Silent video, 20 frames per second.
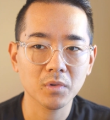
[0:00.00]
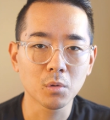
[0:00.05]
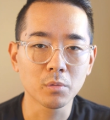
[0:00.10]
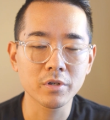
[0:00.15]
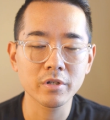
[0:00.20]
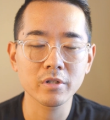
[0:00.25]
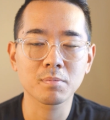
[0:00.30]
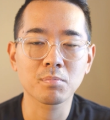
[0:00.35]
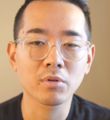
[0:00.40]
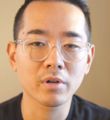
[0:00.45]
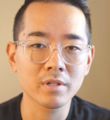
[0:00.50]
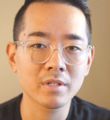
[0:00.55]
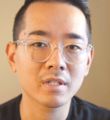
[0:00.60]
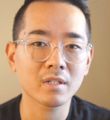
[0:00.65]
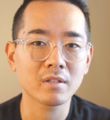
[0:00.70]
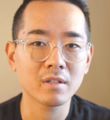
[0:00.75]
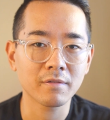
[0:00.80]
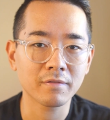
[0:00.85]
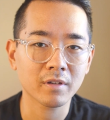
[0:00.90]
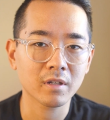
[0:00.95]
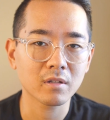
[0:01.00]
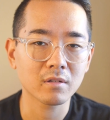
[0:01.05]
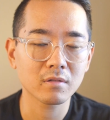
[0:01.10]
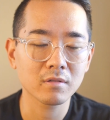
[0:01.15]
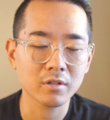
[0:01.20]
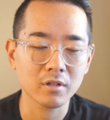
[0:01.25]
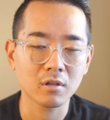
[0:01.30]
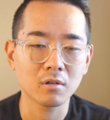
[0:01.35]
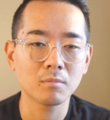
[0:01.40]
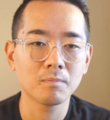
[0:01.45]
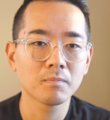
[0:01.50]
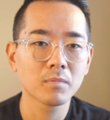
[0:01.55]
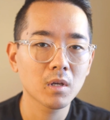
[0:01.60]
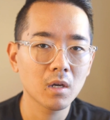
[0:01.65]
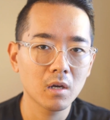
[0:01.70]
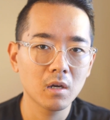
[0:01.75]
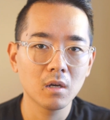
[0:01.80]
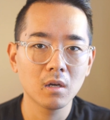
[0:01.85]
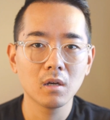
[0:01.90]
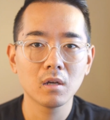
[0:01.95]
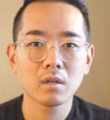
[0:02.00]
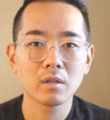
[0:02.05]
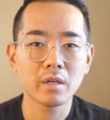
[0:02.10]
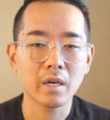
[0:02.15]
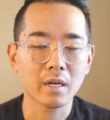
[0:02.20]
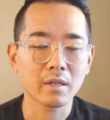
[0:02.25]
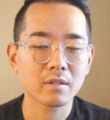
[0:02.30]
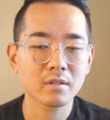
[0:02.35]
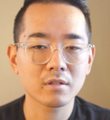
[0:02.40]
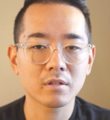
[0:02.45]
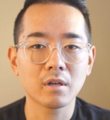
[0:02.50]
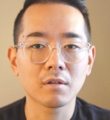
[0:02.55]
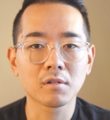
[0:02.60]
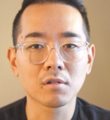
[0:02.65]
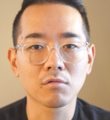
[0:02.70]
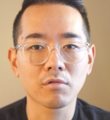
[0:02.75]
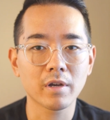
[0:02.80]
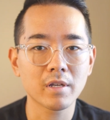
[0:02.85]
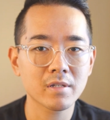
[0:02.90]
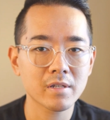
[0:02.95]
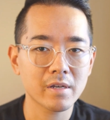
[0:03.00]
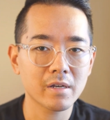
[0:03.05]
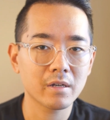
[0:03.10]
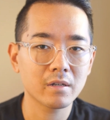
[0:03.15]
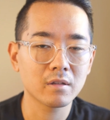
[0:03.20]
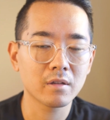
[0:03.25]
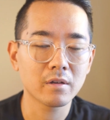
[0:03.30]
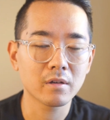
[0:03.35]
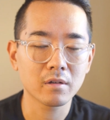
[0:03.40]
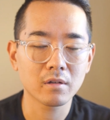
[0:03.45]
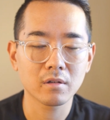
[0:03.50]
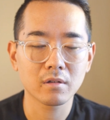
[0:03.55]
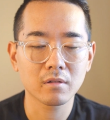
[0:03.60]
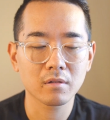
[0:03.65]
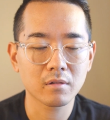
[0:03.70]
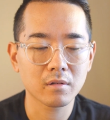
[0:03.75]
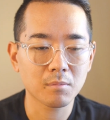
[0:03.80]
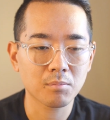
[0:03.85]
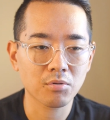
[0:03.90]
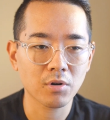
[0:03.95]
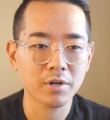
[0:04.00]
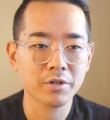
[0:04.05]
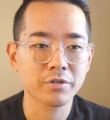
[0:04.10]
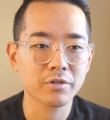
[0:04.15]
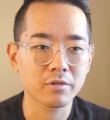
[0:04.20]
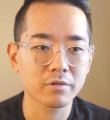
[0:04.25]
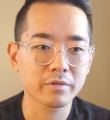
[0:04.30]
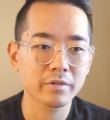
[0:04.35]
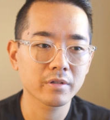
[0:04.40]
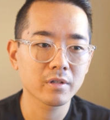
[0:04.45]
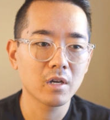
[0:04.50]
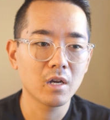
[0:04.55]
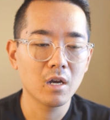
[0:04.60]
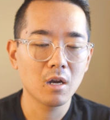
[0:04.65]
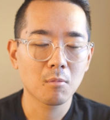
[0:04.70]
which is pretty significant. So yes, you have to raise the pressures